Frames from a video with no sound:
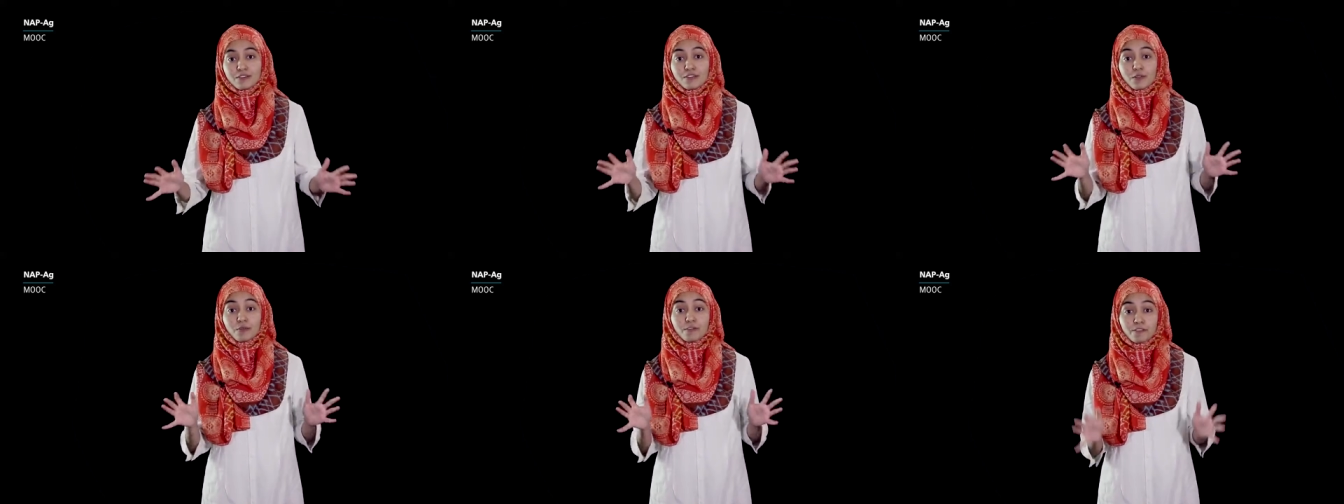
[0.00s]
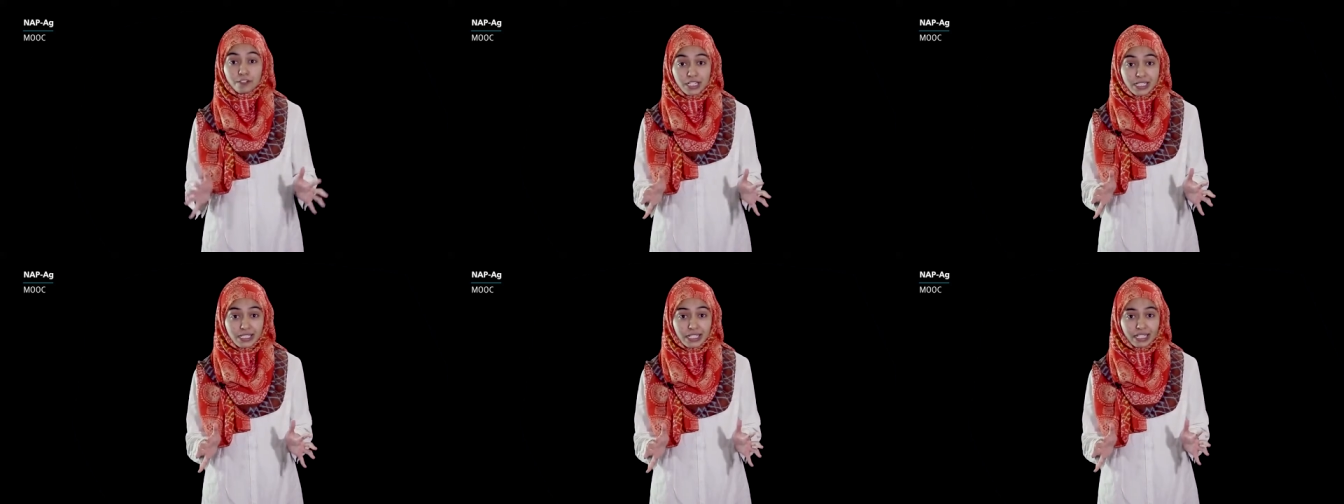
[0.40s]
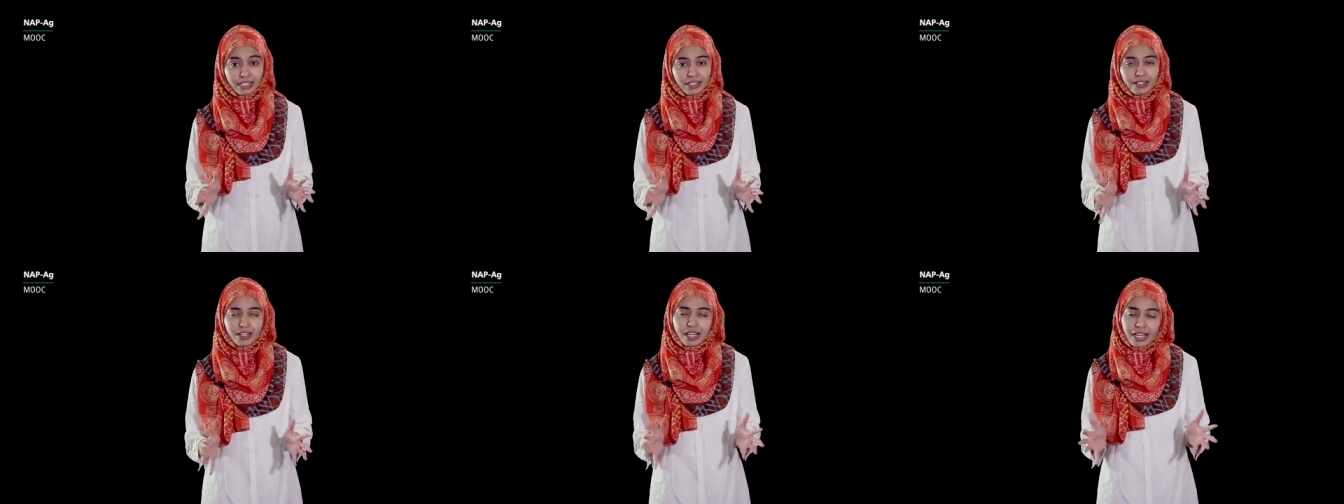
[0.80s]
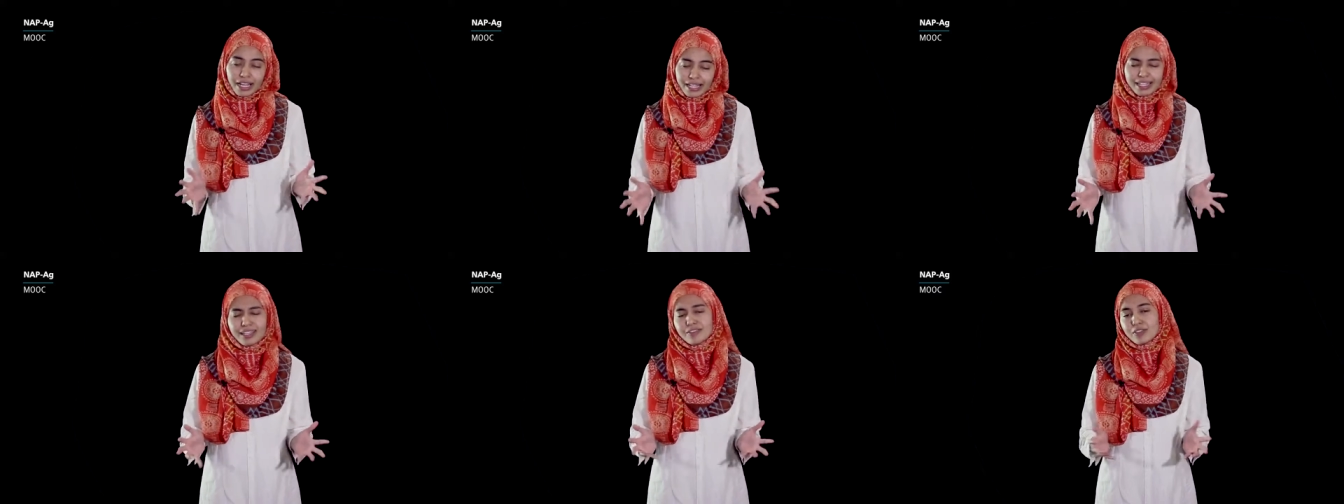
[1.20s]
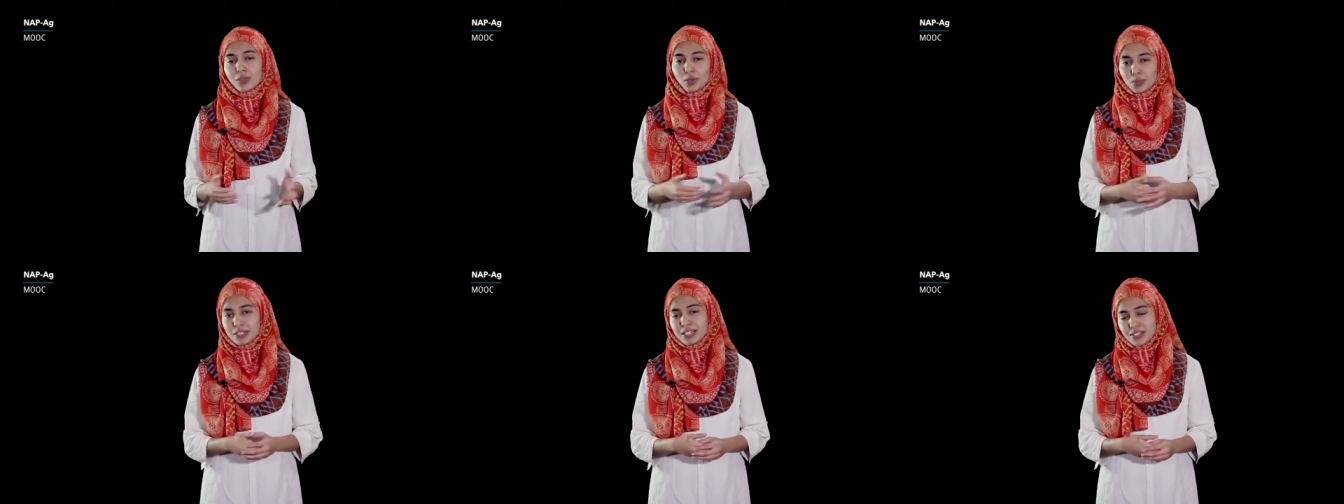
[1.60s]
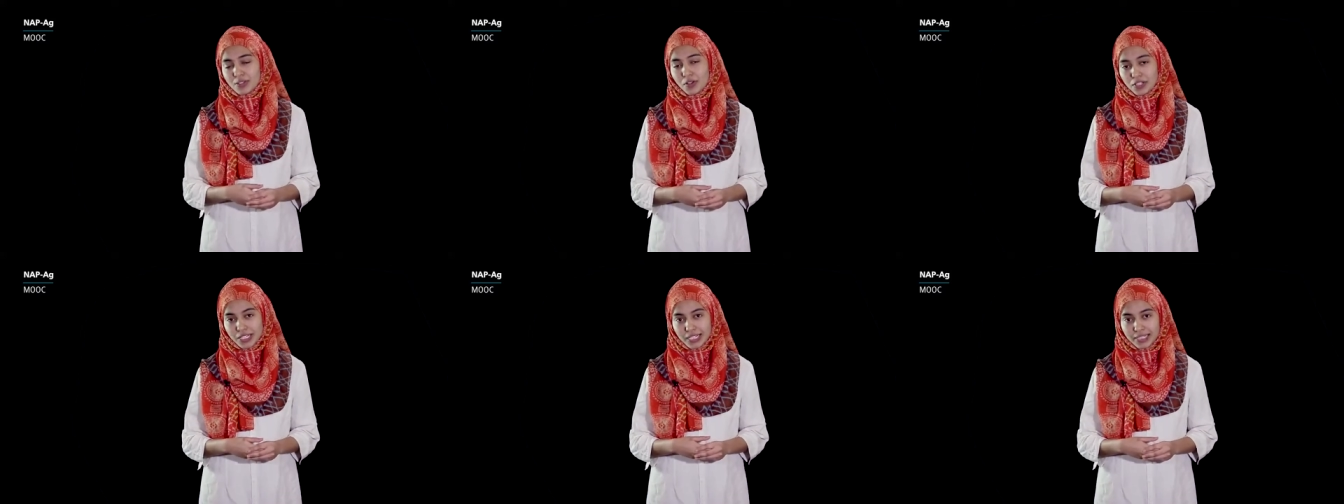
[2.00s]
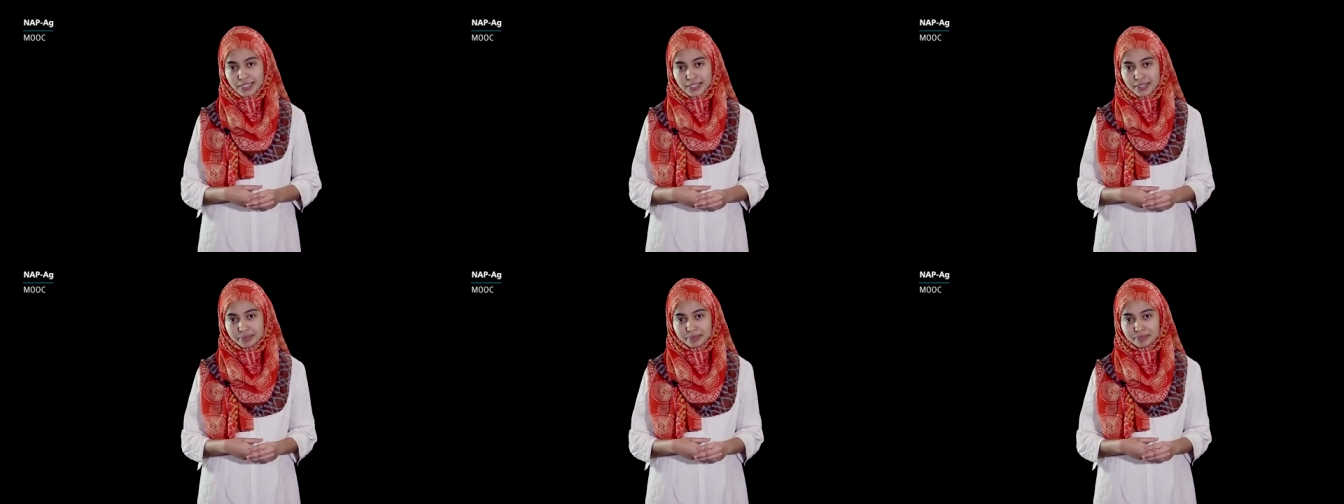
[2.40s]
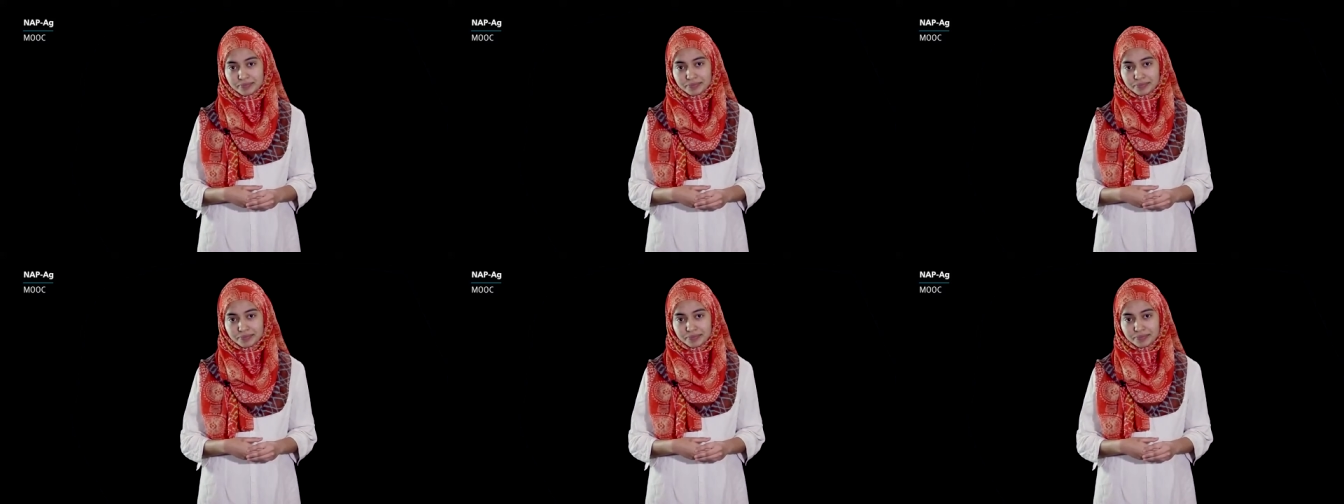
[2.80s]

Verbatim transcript: from freezing, even though it does not yield.